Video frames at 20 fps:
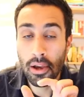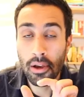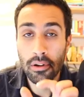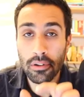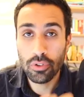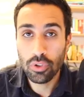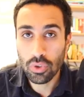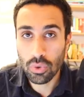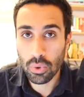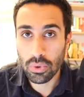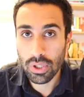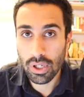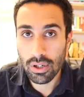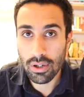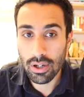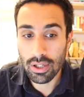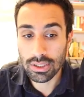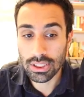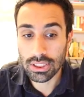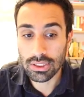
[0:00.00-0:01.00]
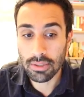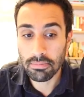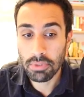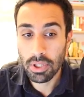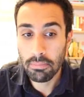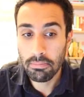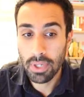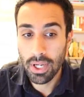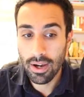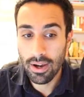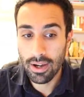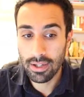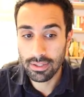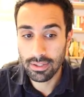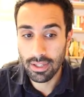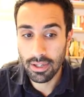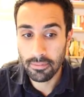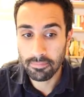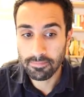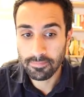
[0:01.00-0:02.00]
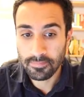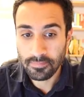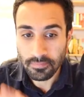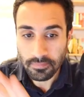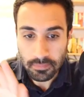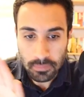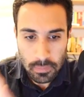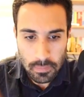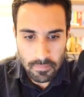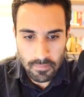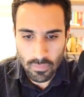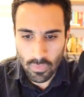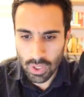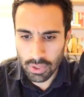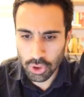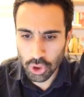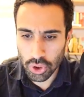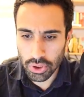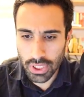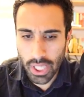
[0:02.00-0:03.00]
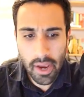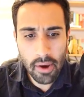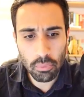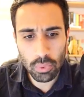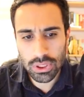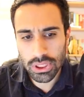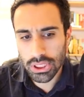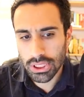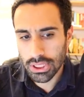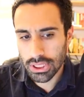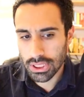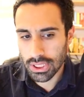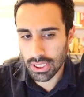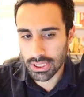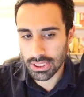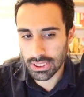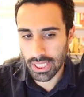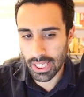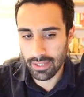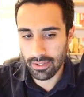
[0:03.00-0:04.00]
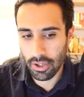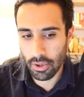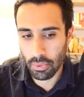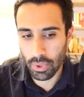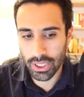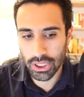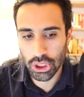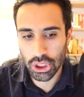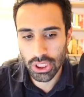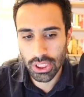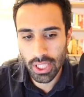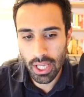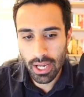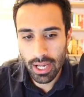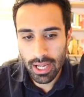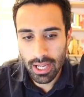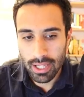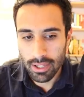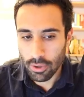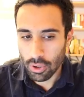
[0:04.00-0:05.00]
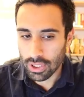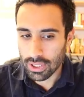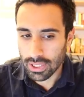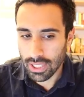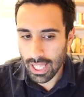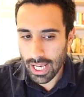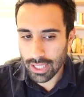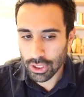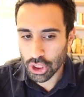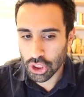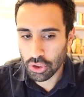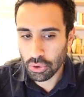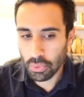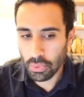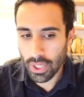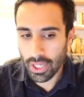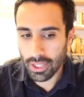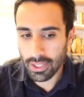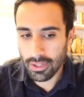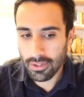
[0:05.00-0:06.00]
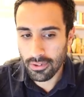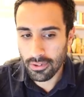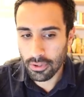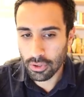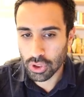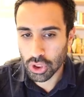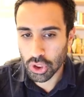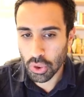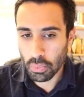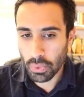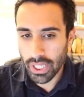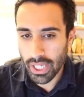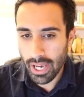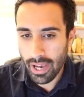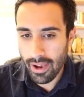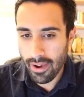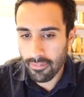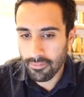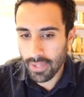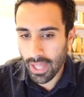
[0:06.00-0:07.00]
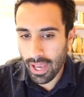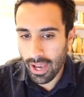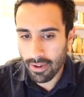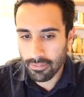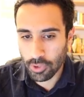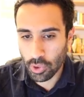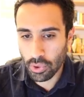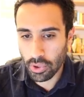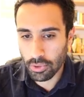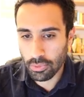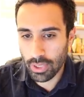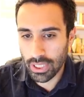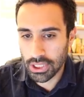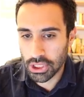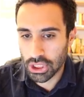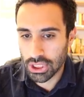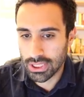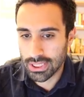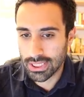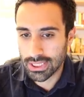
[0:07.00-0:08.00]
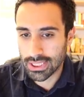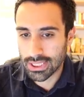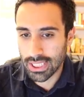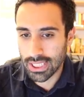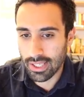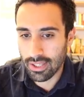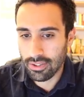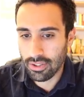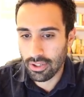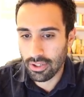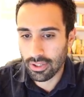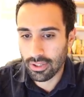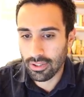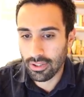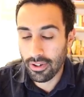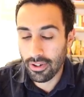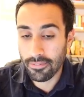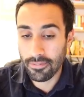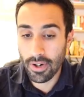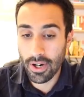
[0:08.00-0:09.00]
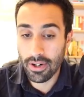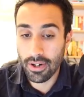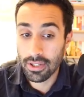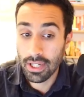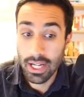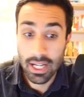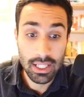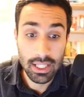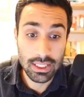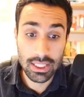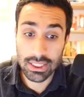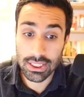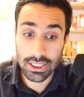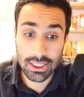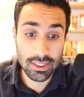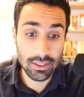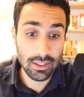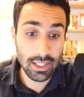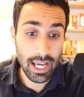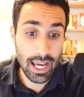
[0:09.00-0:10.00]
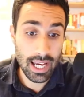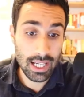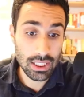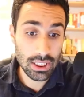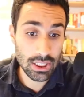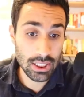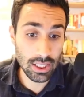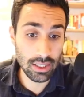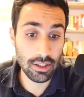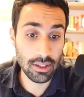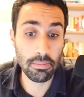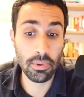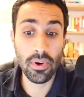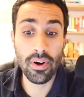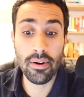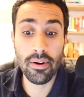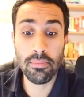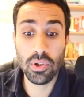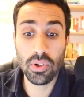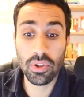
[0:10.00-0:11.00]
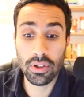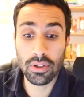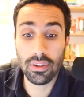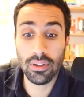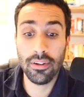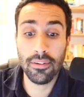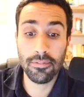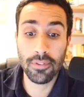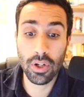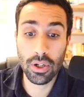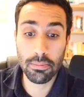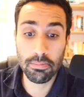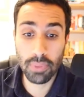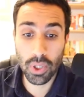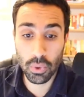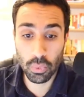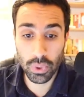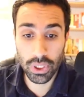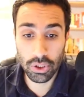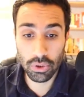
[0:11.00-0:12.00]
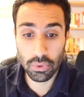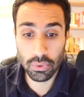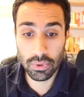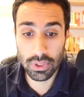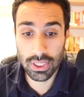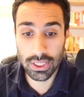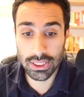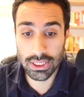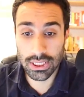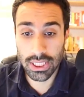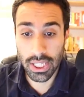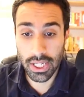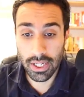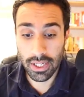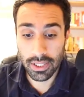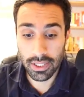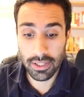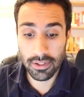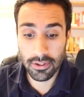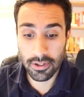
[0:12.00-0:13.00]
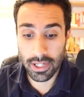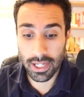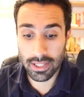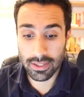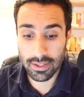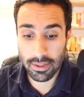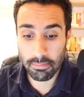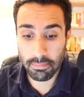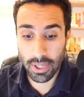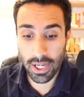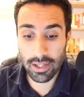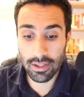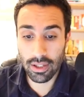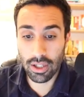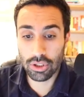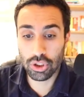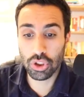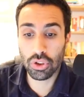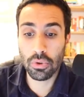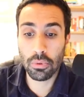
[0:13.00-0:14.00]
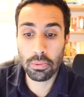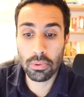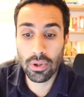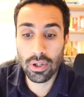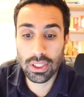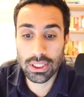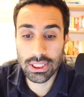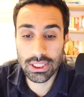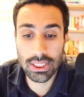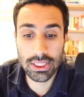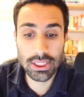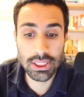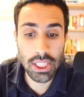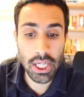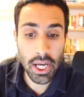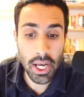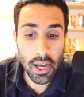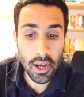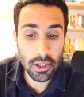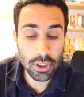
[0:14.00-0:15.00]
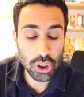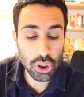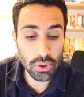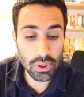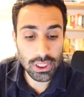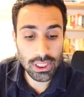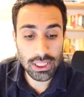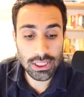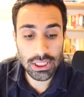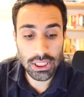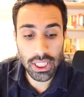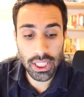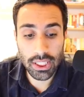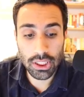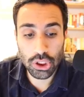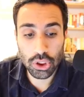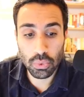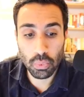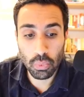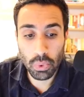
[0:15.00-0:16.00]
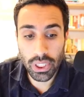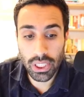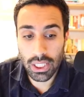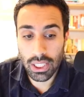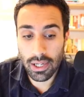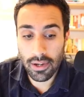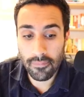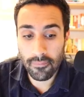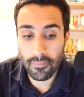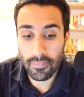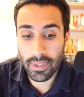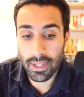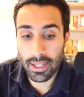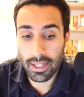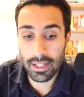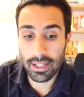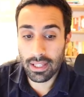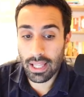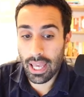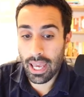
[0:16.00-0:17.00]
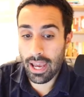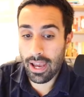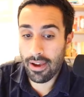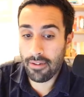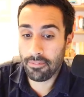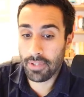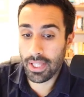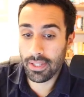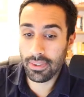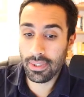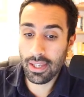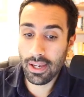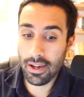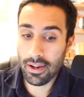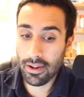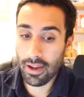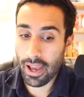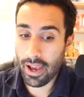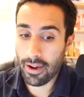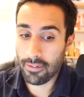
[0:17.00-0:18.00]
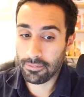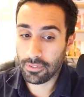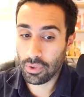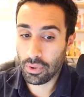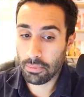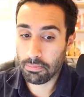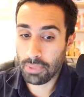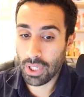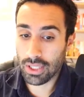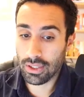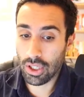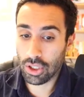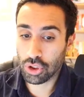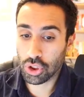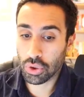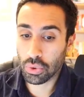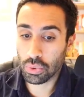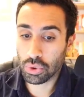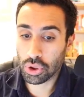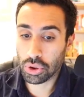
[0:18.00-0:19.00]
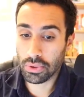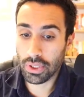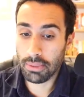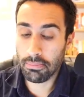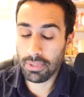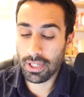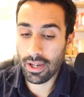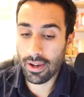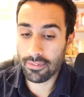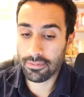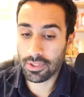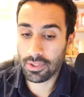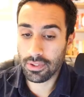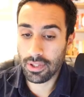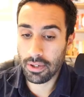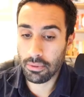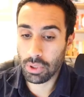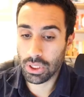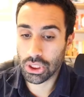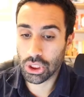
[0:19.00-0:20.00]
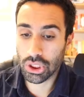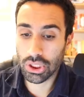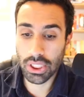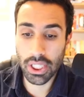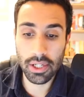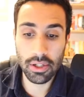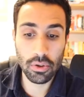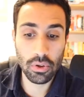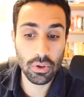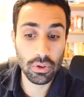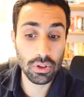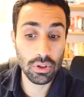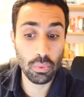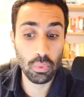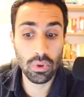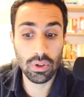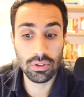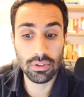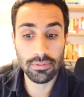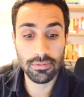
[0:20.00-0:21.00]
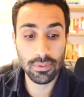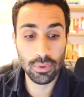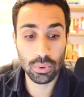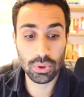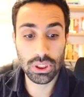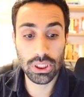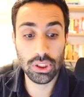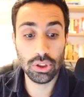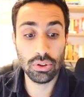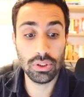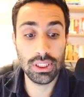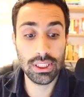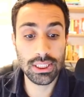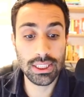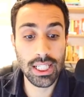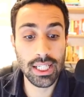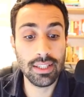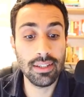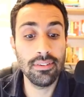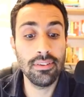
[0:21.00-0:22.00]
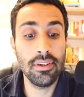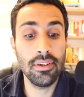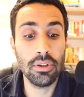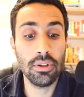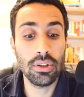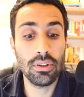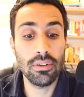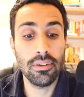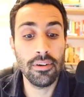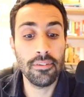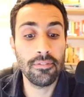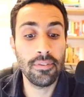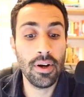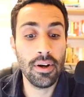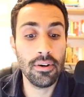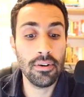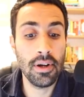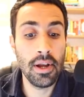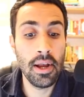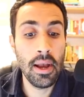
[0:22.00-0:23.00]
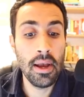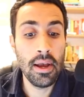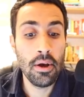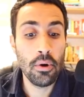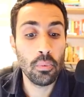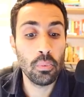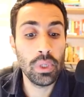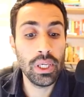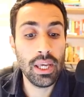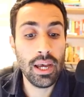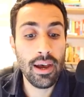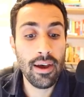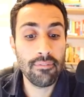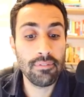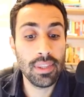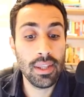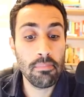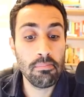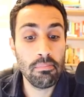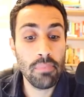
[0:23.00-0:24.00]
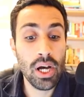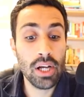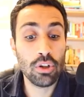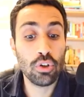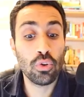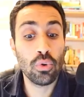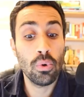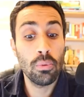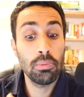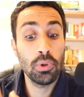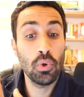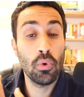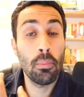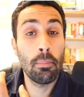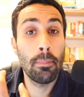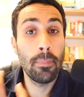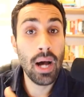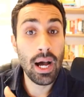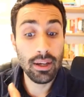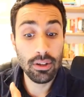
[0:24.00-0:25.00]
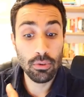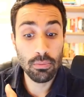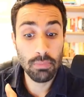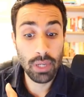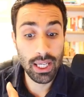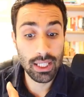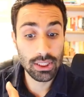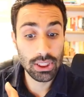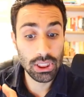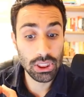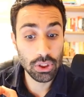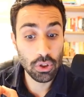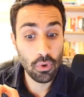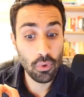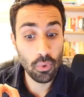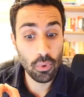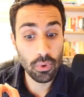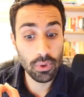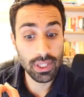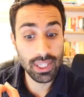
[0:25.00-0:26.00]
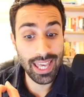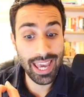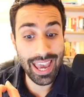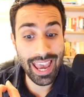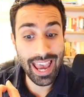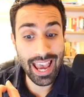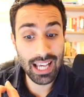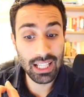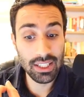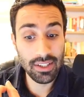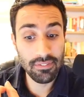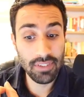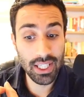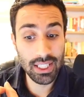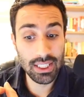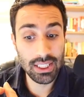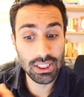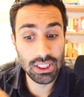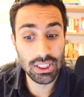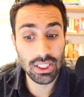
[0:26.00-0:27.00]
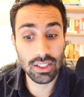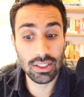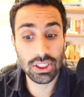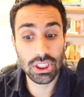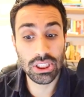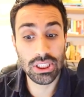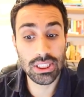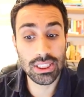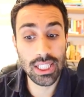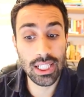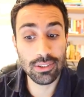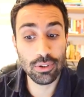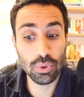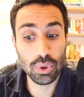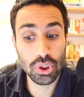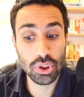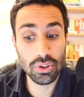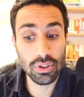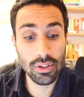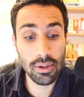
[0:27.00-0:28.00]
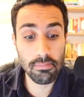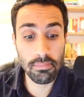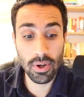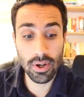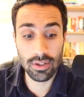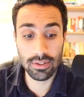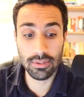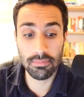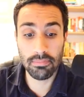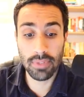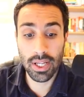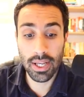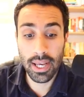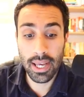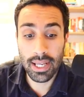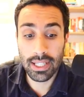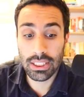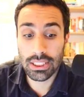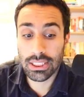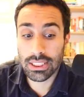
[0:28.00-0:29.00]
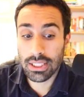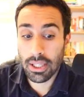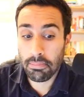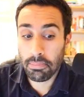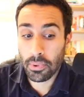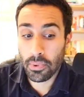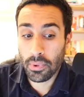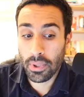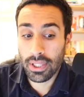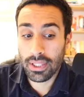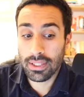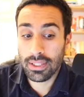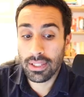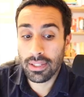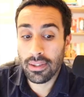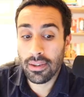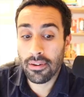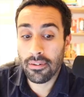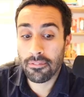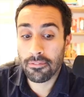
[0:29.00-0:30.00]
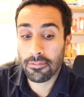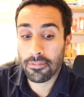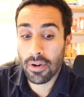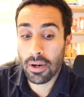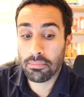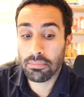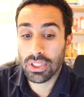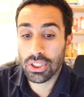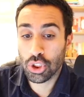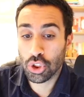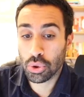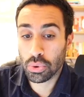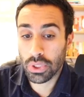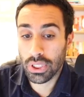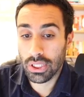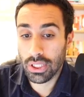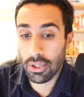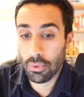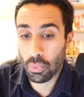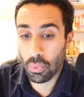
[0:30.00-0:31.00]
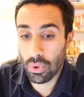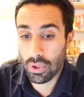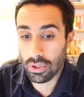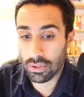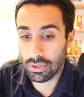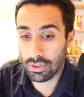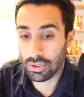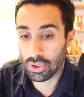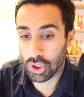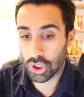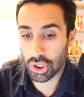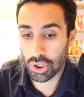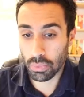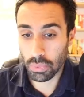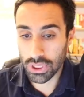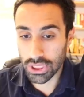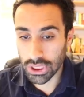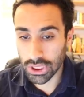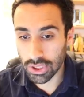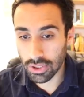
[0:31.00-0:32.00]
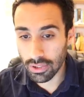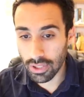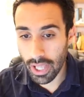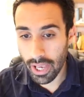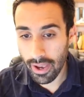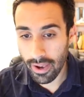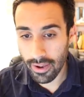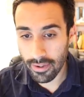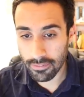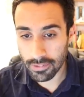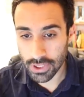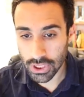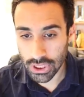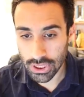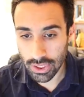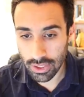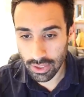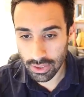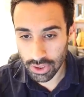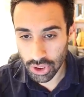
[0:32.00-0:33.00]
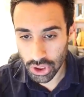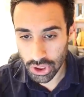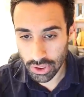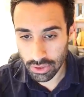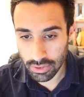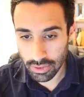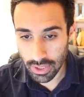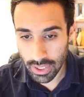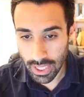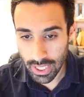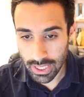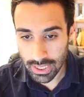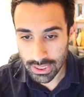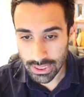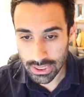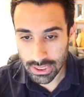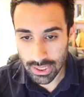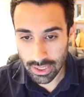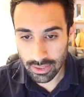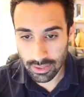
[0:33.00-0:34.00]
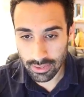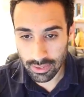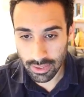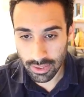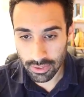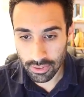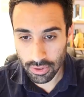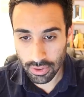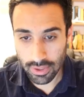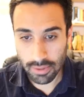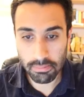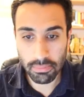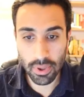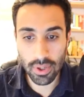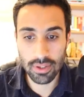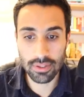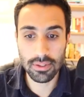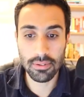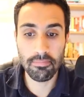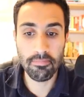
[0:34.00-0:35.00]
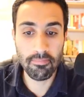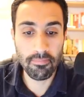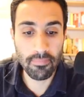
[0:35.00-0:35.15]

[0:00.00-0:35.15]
know the concept behind that. So that was discussed in aeration. Last two right here. So we have after aeration, the secondary clarifier. This still acts like a primary clarifier, but we do this here in the biological process. So in this case, we have the after biological treatment, after the aeration tank, the water flows into the secondary clarifier. We have the microbial biomass, or the activated sludge, settles to the bottom, separating from the treated water. So we still have sludge here settling to the bottom.